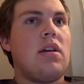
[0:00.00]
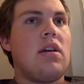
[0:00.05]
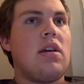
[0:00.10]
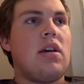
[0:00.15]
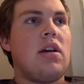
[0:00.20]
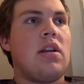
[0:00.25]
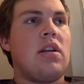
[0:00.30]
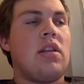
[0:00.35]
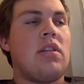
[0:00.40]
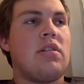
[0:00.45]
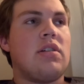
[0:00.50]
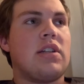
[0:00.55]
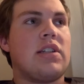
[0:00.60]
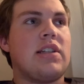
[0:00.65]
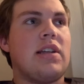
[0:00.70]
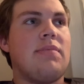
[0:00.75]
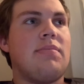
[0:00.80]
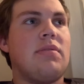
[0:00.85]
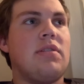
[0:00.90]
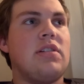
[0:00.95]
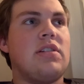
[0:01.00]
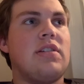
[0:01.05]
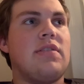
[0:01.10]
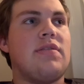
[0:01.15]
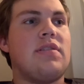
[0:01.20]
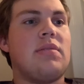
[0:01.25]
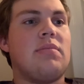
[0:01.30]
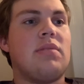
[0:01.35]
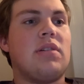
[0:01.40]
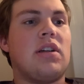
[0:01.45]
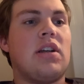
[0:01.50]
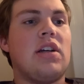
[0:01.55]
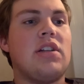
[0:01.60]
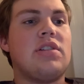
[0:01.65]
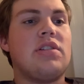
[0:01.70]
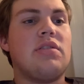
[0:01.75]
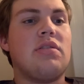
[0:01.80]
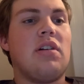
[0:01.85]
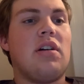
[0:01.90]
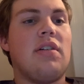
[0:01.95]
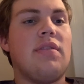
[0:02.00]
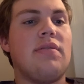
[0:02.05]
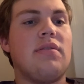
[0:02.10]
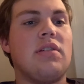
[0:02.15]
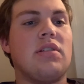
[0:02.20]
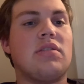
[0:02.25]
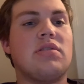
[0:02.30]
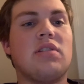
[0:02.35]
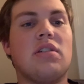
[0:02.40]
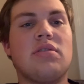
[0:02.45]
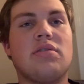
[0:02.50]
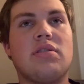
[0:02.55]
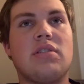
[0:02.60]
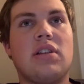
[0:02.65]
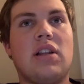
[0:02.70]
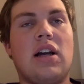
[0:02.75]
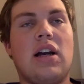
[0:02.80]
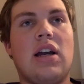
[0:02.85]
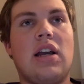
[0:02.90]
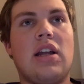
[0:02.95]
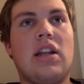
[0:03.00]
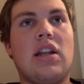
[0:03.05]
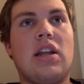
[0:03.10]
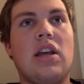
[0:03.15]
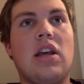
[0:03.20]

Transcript: another example is if someone cuts you off in the grocery line